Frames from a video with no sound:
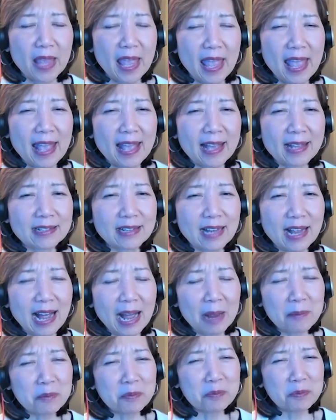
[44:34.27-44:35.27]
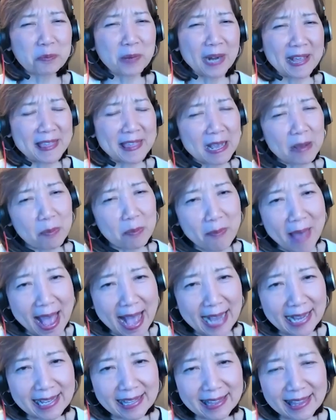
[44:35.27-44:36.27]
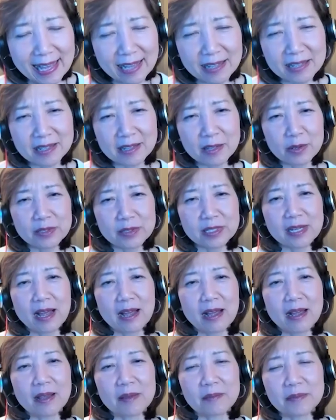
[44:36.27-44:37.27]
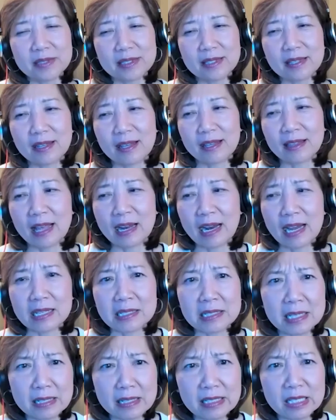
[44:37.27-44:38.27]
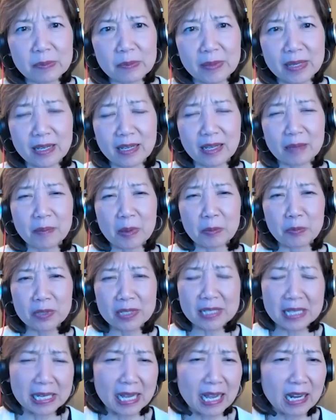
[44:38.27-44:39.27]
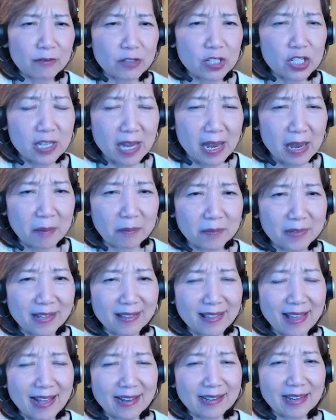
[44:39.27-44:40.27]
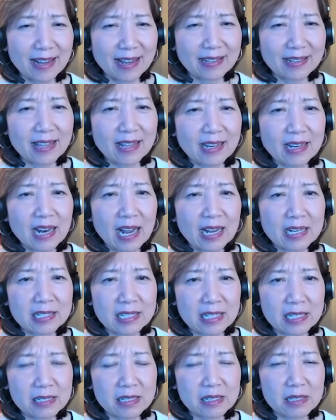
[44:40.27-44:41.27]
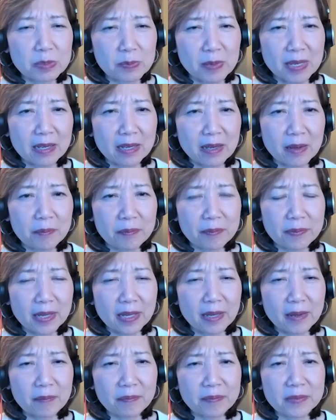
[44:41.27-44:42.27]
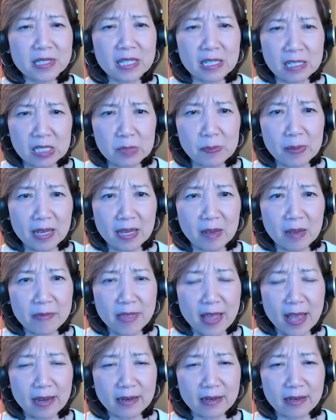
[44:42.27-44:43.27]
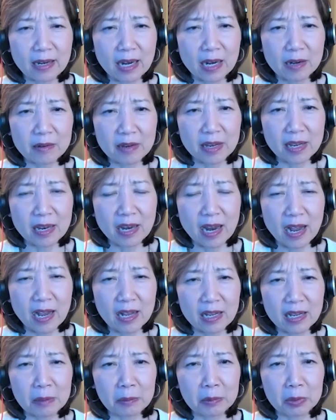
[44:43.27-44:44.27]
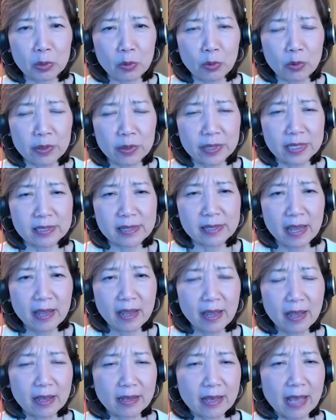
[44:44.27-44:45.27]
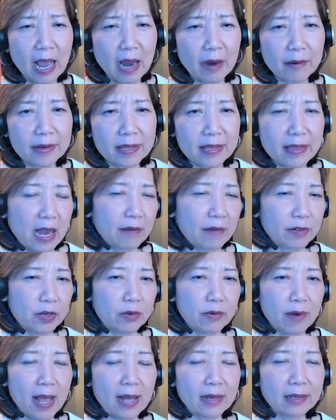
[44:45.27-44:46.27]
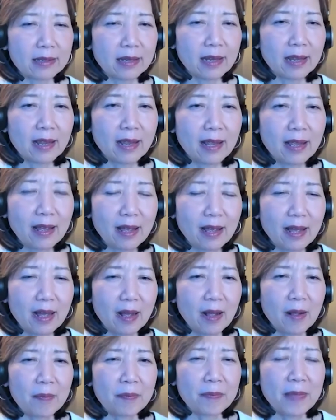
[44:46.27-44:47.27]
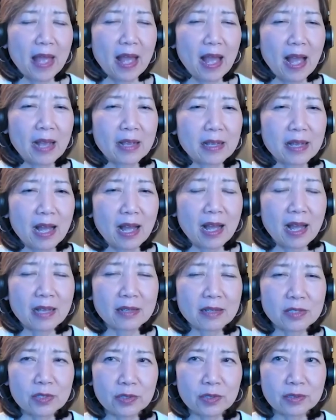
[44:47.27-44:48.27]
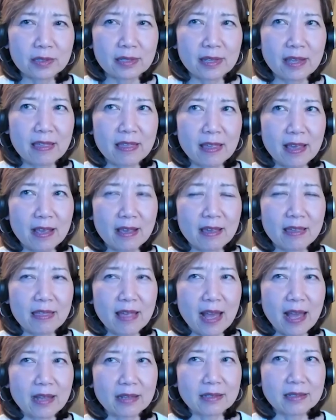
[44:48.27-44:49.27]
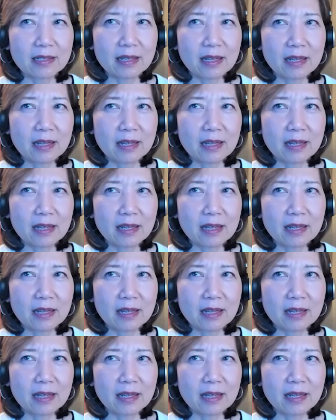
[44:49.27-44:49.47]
And when I think back at those times that I didn't speak up, I'm really kind of ashamed that I didn't speak up then, and I will always carry that regret. I certainly think that